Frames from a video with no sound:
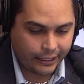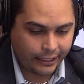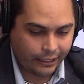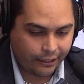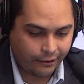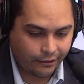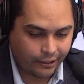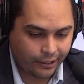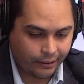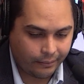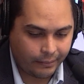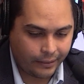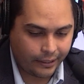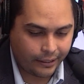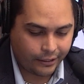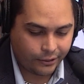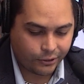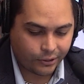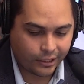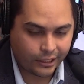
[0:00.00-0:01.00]
and I'll come
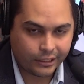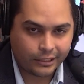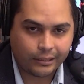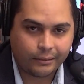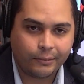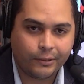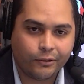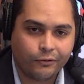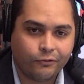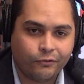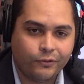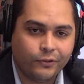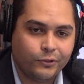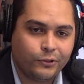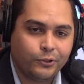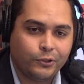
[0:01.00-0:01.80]
and try some of your food.